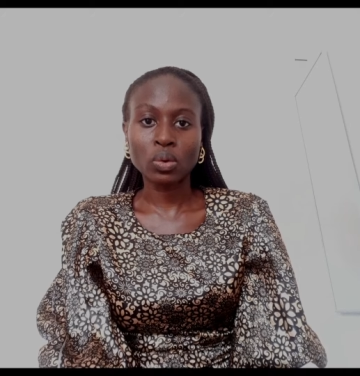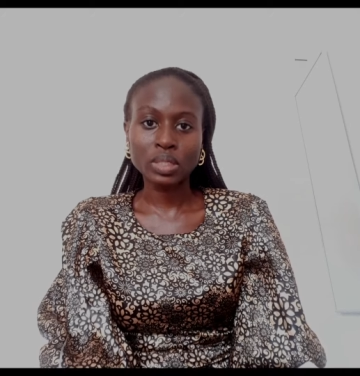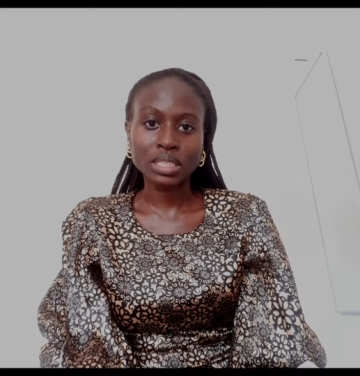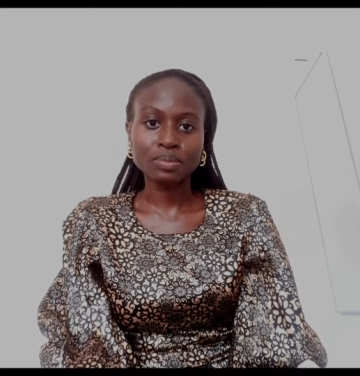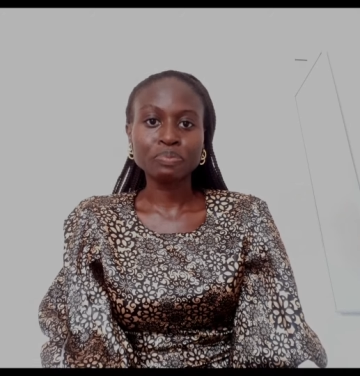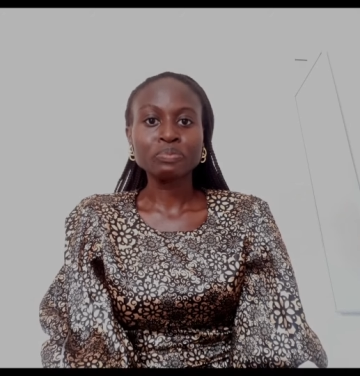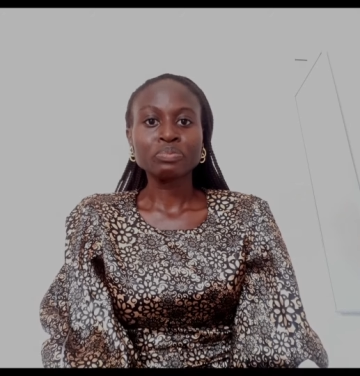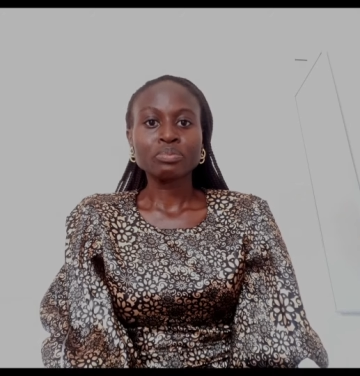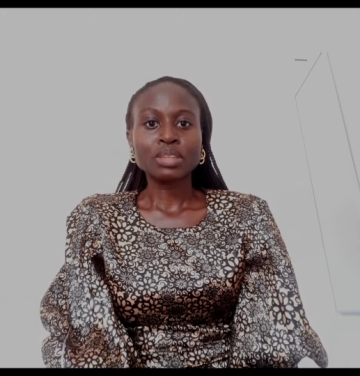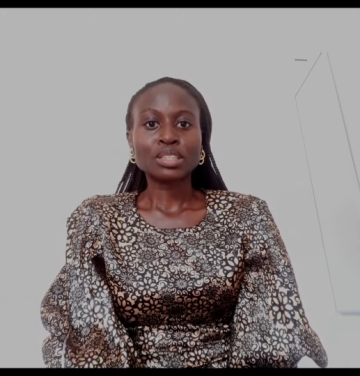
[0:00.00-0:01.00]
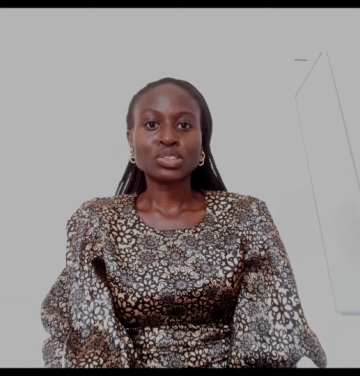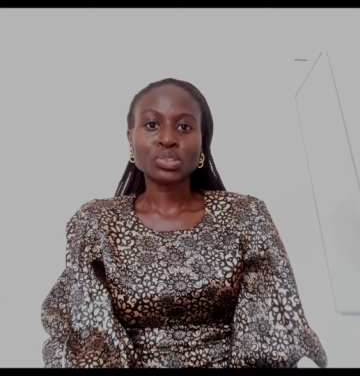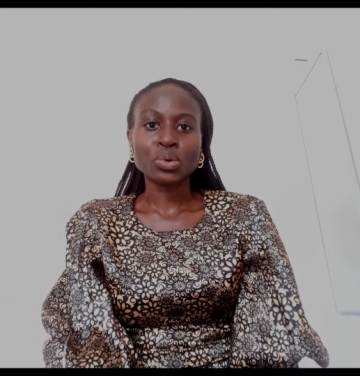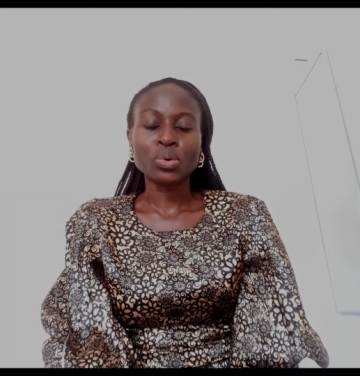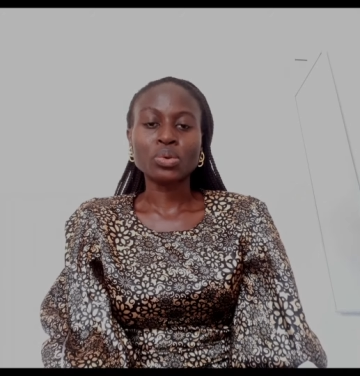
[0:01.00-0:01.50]
clothing.
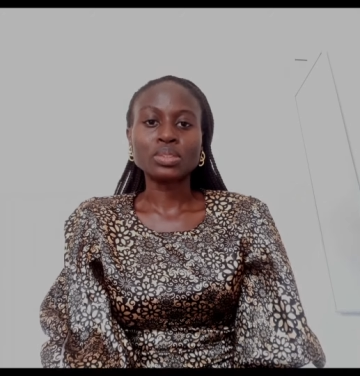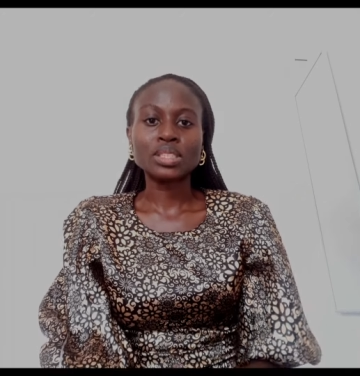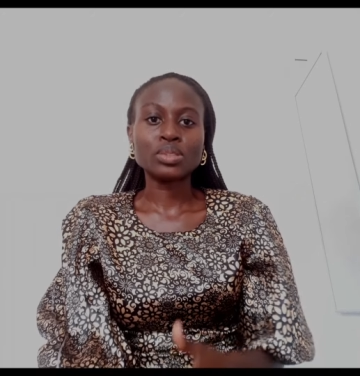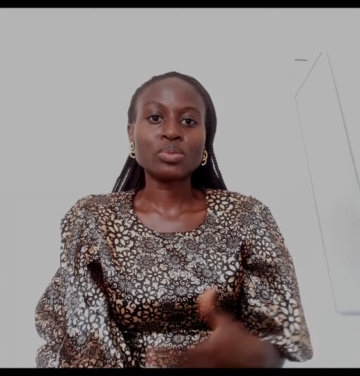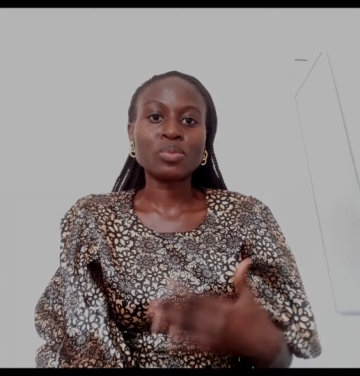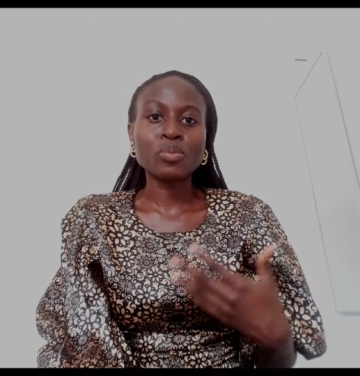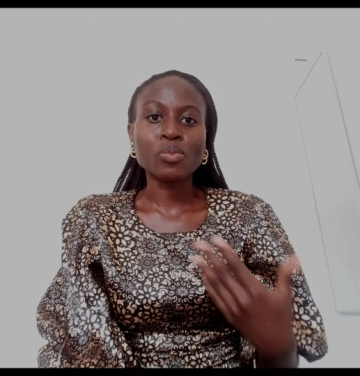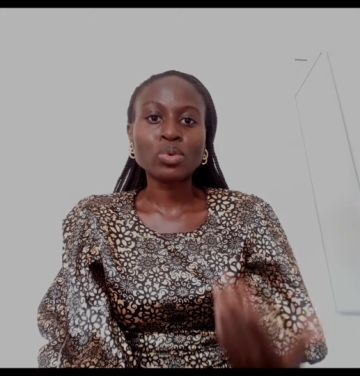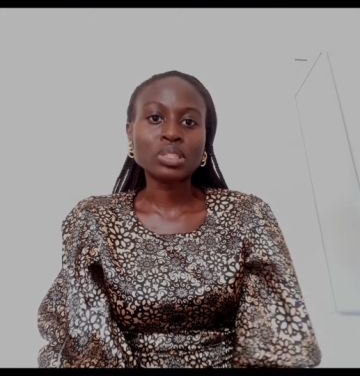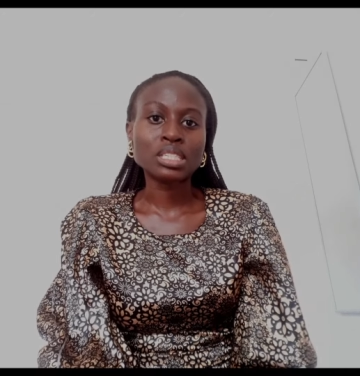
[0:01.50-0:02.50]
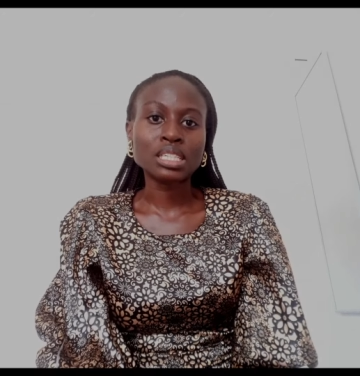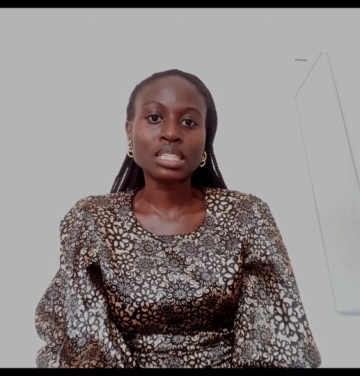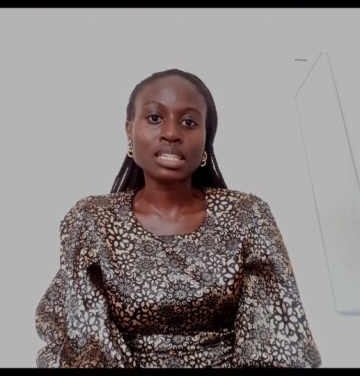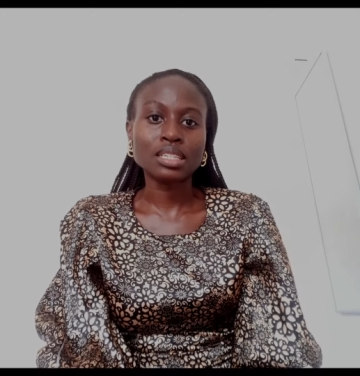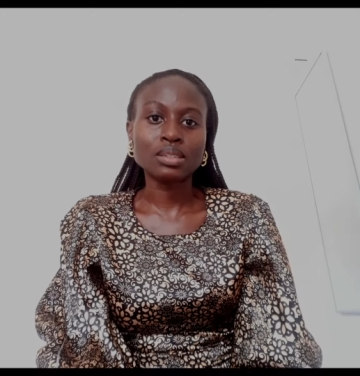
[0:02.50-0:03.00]
So you
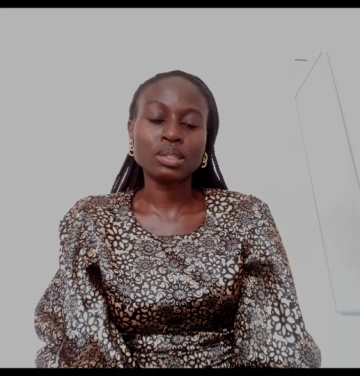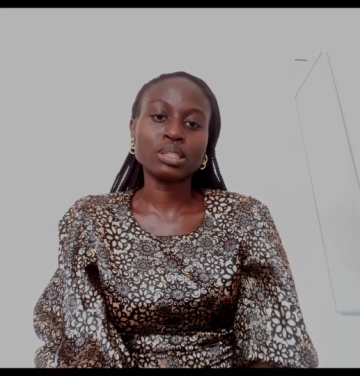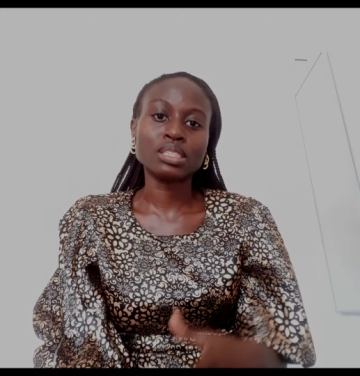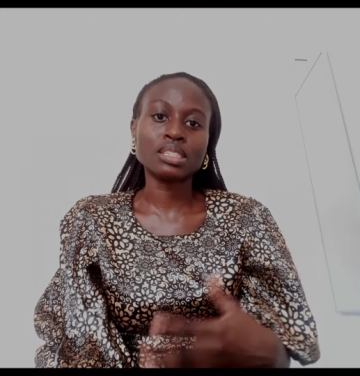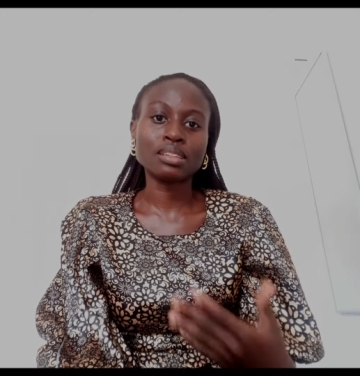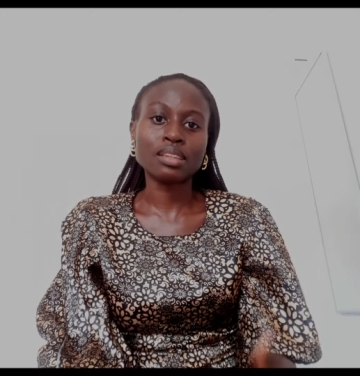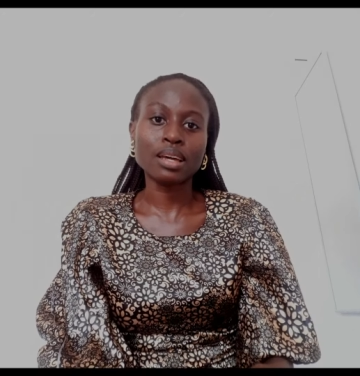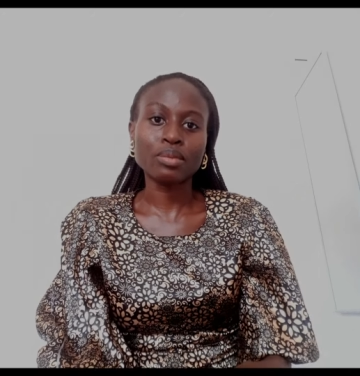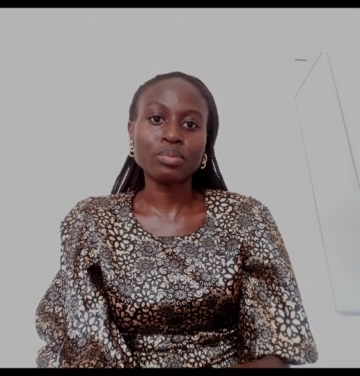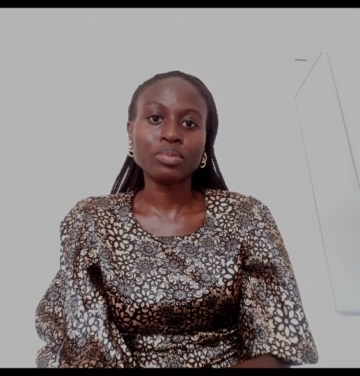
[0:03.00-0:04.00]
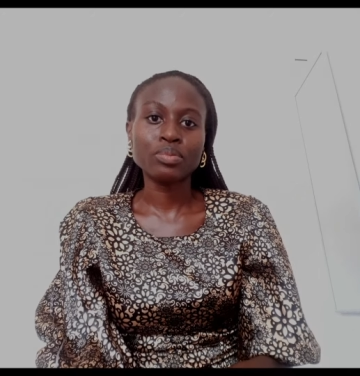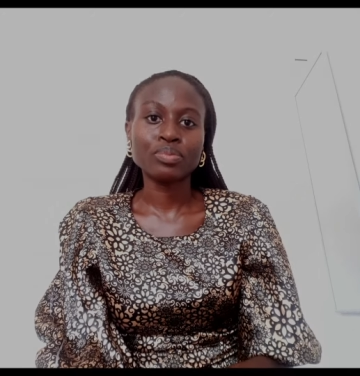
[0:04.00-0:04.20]
mostly see them